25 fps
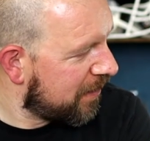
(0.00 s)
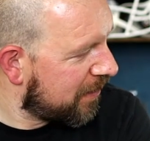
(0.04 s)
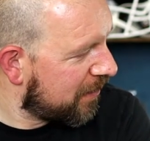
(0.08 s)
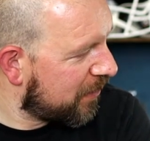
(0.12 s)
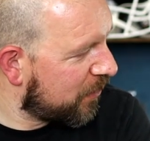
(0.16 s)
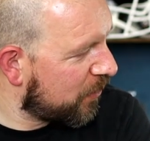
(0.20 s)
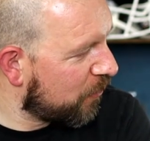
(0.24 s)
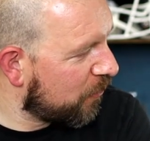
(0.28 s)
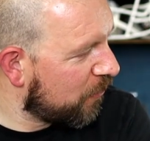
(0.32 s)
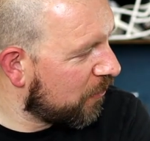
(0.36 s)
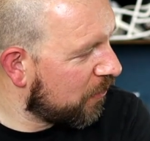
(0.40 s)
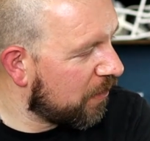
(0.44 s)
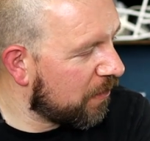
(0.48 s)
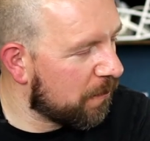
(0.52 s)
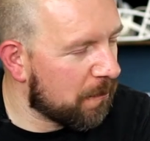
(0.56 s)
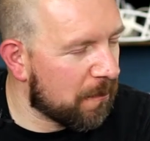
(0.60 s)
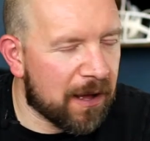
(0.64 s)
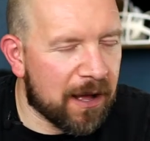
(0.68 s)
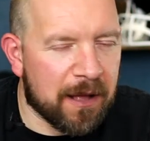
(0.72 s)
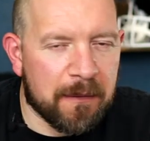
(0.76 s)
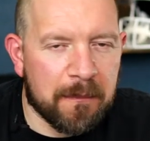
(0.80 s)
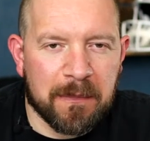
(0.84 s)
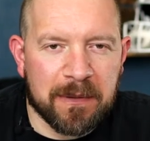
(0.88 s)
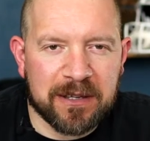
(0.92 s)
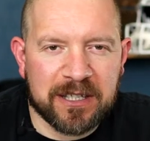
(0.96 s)
so
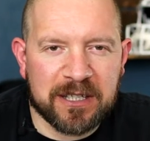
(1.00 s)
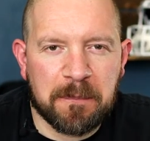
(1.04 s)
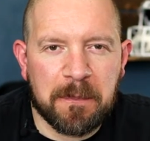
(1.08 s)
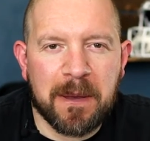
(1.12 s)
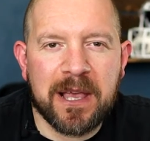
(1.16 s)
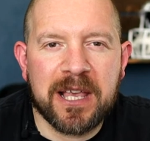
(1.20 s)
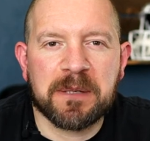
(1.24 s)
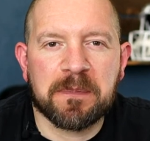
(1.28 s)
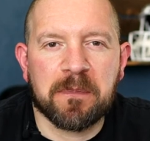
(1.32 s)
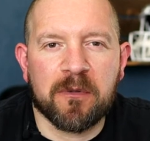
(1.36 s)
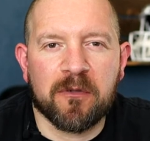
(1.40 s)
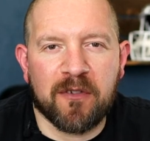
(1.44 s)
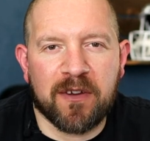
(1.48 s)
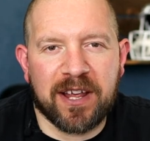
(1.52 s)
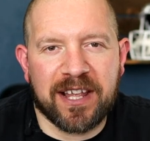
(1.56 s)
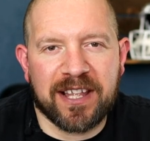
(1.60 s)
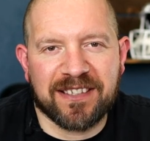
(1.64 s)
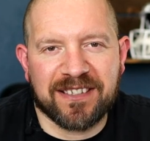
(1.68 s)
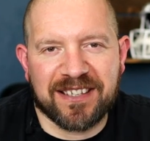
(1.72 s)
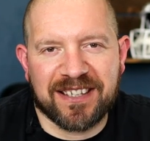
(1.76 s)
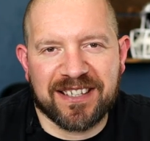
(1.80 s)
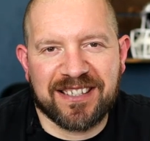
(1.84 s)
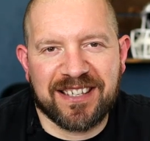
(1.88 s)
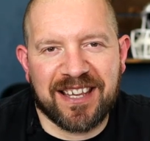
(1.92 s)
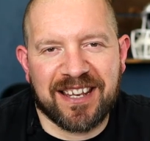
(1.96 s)
my, my Space
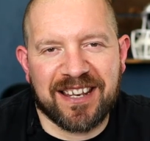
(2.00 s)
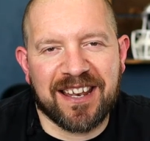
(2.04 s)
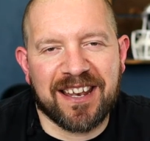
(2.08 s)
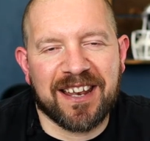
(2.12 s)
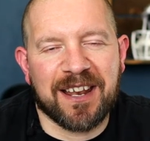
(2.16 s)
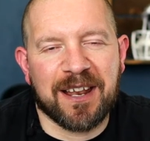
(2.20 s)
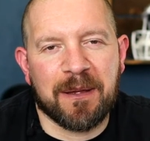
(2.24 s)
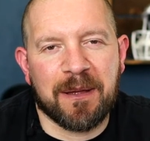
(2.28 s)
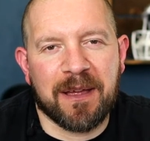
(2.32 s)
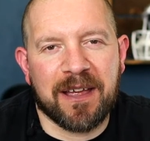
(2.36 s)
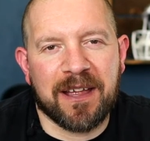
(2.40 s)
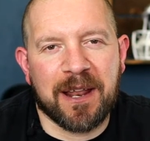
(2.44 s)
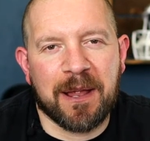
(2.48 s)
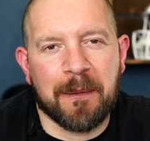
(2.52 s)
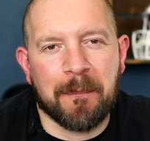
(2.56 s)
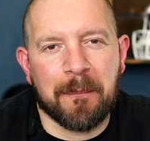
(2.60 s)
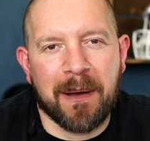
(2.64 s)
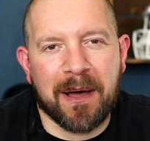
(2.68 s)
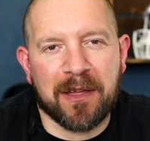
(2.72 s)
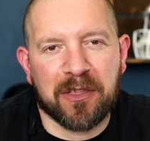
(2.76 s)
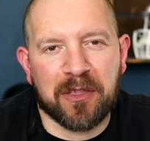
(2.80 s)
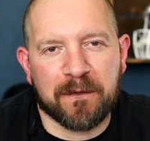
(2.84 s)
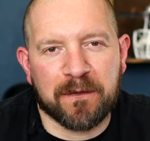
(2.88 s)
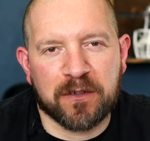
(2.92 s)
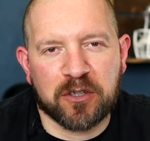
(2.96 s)
Marines are sitting in a in a
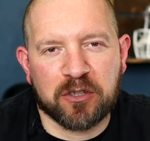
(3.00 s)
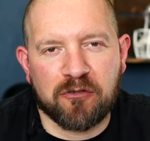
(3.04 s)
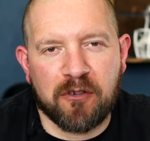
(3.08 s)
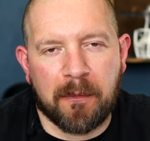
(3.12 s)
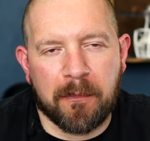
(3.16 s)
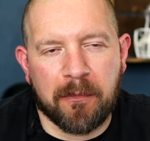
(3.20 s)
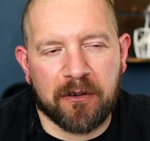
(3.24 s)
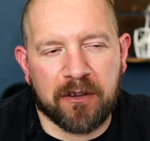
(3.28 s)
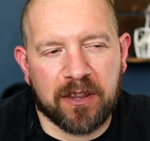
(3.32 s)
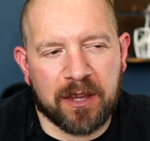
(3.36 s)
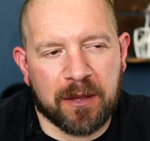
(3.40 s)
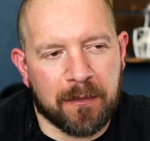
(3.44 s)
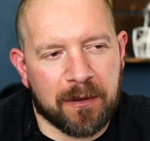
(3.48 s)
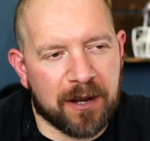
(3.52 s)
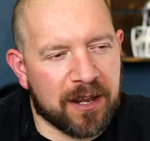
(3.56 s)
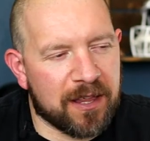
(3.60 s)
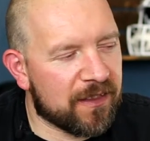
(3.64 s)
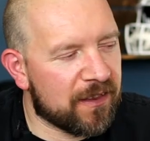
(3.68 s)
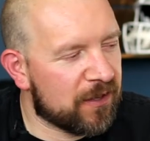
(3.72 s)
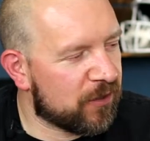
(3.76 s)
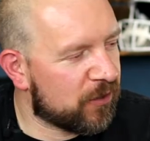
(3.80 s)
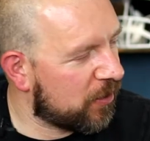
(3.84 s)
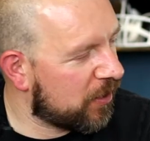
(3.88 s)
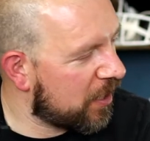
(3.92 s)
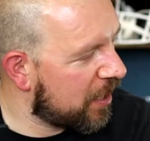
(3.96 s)
bath of stripper at the
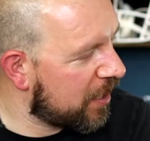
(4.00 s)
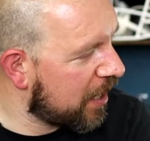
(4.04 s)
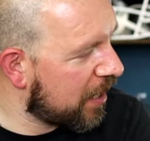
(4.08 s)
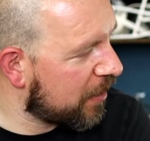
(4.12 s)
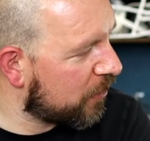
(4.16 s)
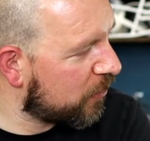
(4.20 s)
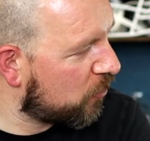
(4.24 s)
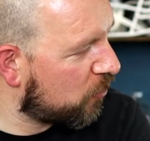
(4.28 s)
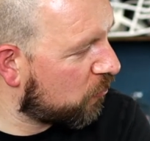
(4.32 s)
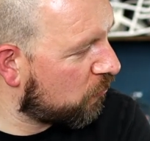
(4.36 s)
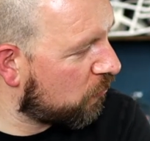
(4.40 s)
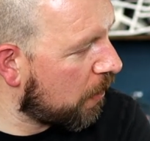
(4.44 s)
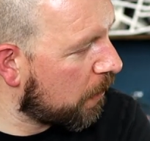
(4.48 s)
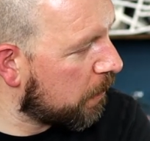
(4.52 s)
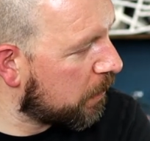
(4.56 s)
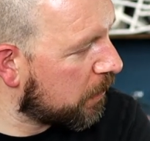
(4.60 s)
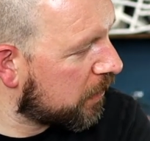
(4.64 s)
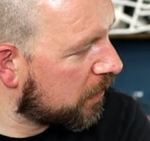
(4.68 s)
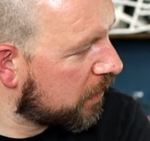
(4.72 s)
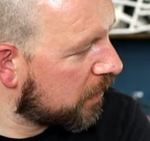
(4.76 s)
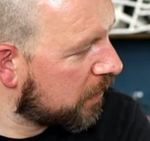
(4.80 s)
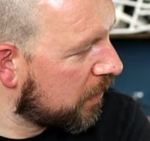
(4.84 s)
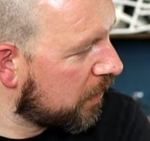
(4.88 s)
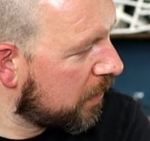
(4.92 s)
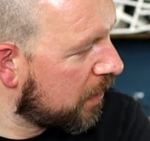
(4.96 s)
minute, so they're getting
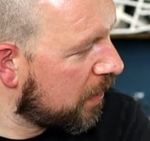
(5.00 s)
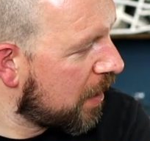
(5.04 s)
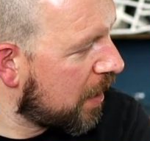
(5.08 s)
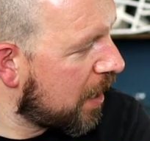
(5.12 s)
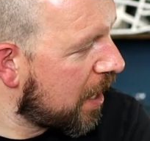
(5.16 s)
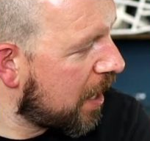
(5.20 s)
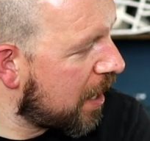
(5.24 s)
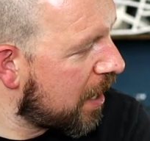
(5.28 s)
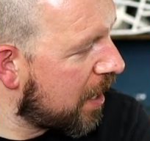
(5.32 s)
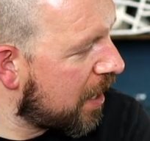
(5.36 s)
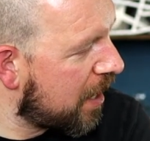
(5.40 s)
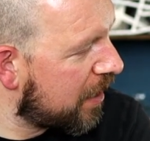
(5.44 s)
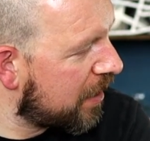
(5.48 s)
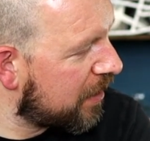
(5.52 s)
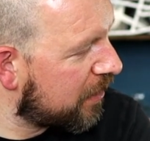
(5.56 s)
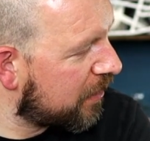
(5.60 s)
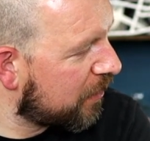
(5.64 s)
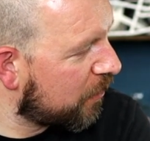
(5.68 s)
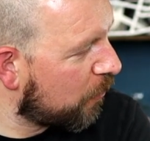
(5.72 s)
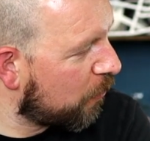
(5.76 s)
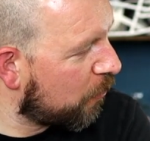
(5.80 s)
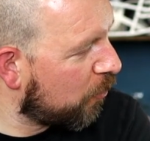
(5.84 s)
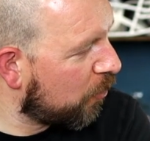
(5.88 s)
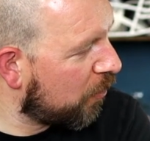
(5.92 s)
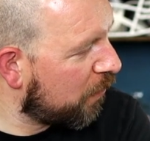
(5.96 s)
stripped, and
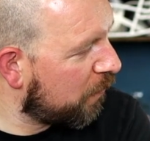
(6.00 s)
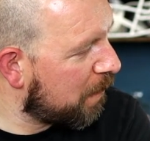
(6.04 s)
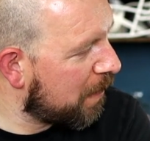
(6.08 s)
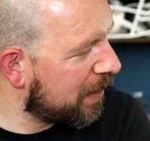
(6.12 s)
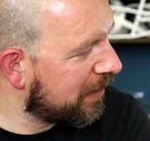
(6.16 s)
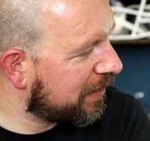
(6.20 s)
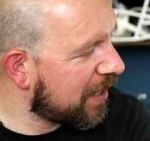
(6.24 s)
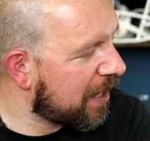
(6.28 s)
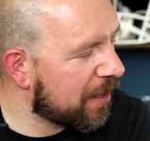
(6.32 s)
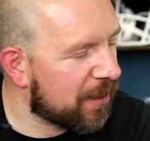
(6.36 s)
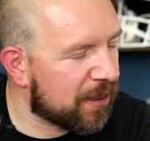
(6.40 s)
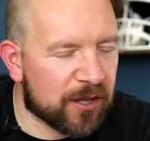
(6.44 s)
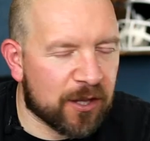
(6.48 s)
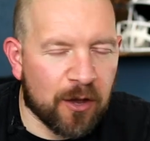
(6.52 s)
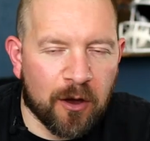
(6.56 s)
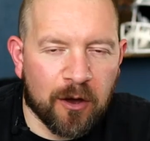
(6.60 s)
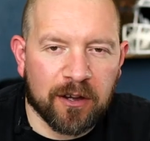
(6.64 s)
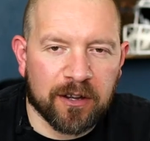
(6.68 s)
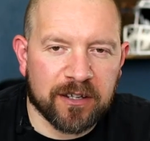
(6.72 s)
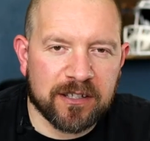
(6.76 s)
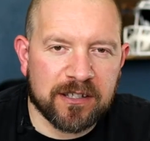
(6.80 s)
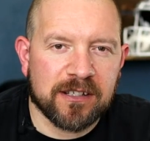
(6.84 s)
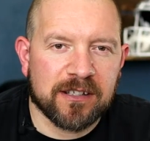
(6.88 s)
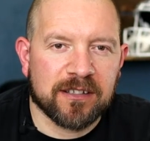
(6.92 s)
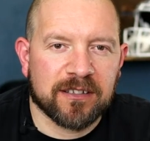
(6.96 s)
all of my Death
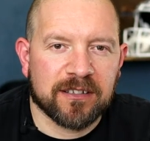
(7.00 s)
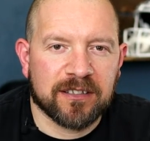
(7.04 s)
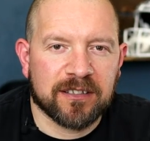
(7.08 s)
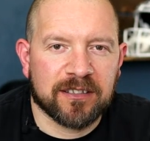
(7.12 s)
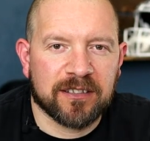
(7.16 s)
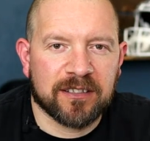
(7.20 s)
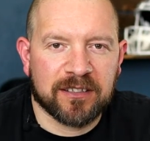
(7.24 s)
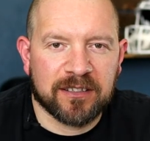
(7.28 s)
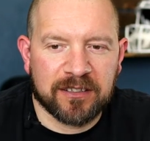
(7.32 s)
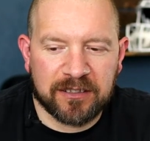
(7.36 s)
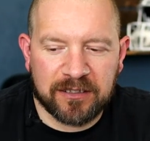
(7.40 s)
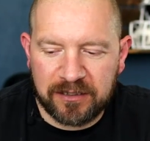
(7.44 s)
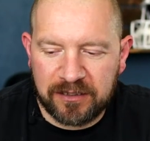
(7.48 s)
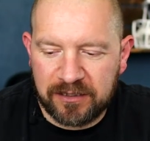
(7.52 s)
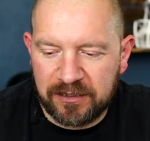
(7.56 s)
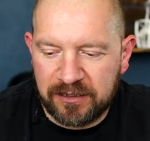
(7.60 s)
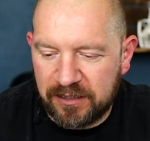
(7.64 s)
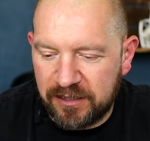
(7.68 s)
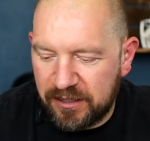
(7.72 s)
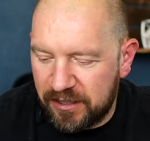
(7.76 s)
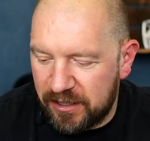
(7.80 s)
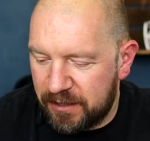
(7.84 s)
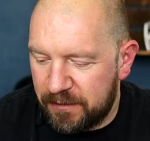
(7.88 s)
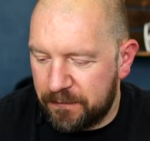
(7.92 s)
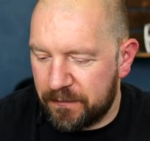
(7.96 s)
Guard,
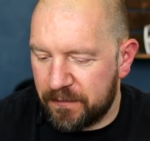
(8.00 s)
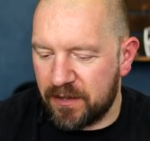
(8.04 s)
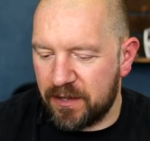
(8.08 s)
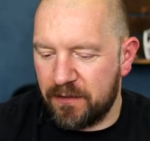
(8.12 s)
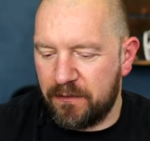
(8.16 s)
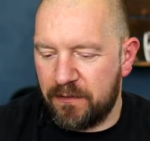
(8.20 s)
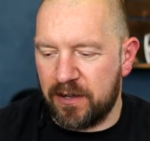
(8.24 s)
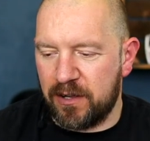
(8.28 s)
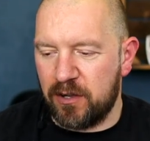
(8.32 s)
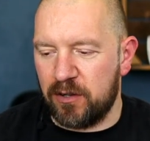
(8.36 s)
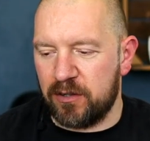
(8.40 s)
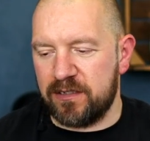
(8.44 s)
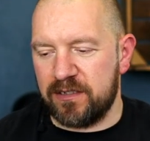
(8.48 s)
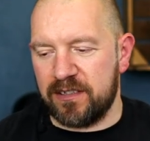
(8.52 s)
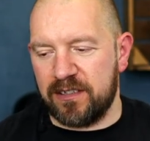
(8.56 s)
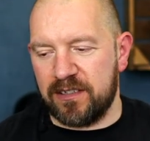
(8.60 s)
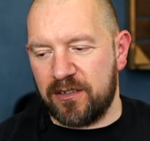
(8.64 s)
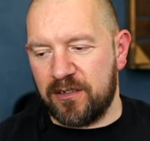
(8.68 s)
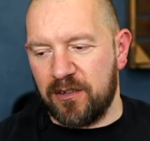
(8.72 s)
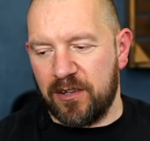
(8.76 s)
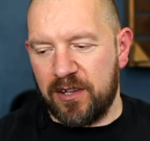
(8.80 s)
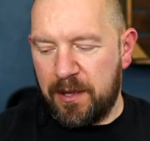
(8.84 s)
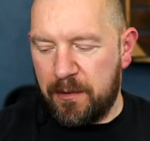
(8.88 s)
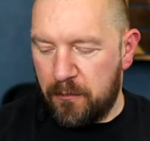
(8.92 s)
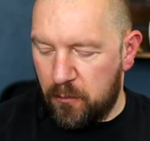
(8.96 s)
um, if I got I
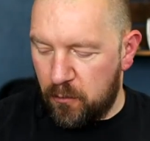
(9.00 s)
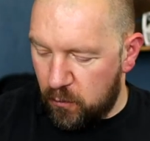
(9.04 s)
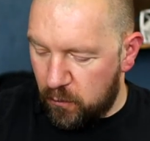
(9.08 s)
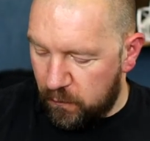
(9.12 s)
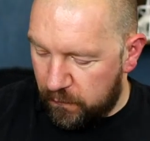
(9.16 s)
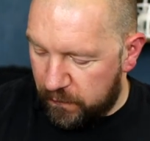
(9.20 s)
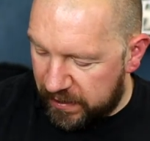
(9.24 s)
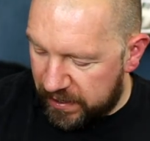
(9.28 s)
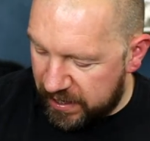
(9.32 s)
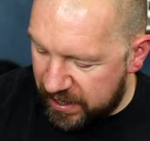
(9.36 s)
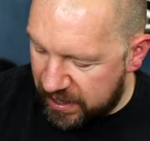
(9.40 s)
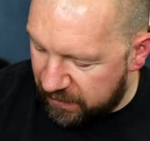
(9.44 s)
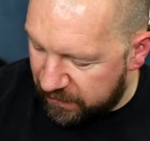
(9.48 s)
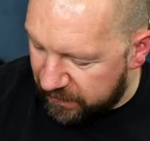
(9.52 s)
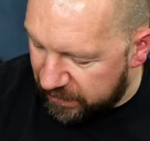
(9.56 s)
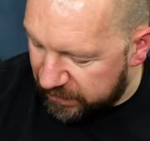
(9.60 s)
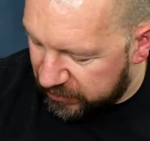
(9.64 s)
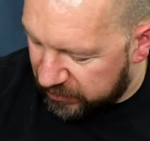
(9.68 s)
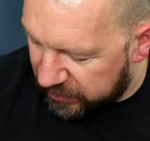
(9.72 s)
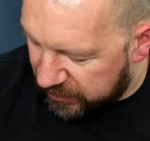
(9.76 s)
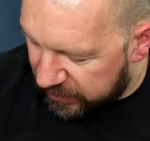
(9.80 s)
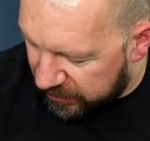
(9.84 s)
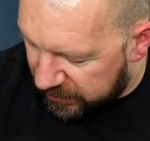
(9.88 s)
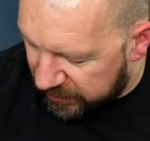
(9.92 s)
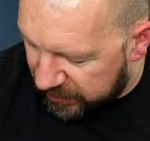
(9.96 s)
got them over here
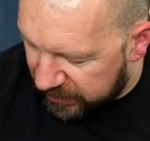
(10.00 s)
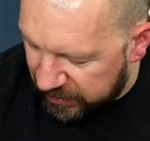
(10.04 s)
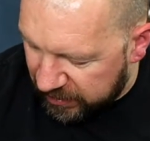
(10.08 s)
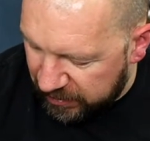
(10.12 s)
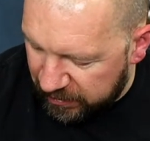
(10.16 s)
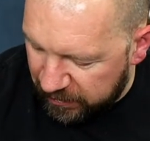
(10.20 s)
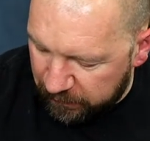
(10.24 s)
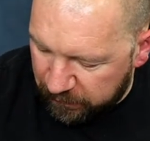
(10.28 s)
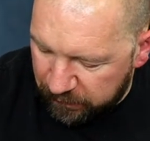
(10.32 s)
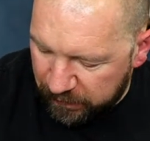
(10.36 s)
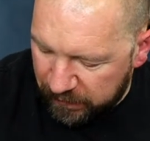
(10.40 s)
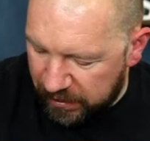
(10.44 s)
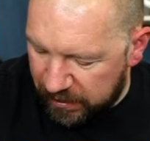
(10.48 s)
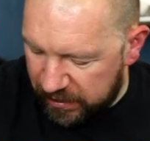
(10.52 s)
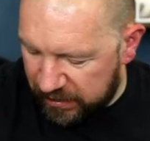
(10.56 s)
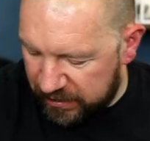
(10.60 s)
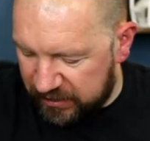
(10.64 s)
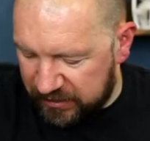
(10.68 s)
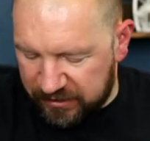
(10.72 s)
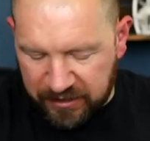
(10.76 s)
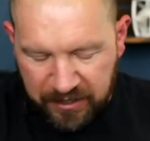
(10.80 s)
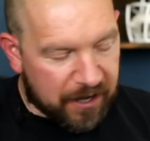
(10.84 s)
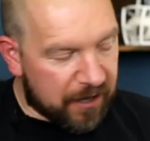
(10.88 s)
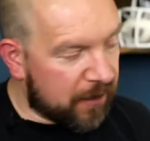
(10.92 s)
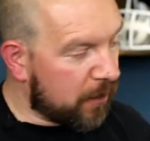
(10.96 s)
actually, that they're kind of in a
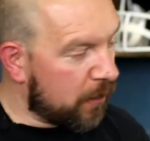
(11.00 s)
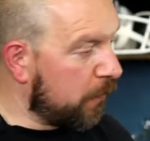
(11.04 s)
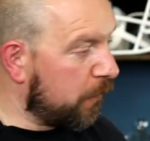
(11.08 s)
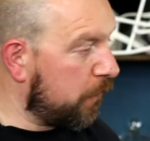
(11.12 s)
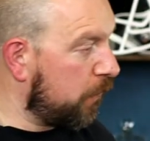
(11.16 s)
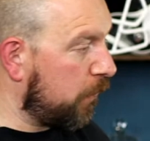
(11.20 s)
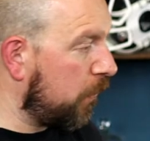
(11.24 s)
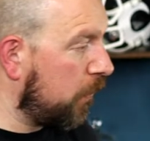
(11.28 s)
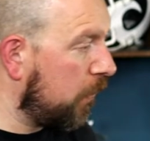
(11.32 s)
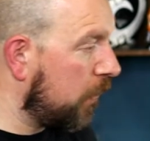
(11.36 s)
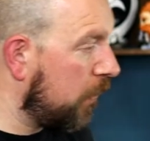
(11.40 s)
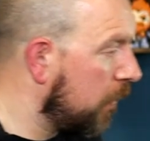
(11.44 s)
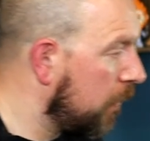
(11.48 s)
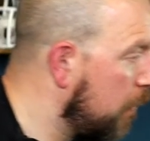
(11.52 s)
state of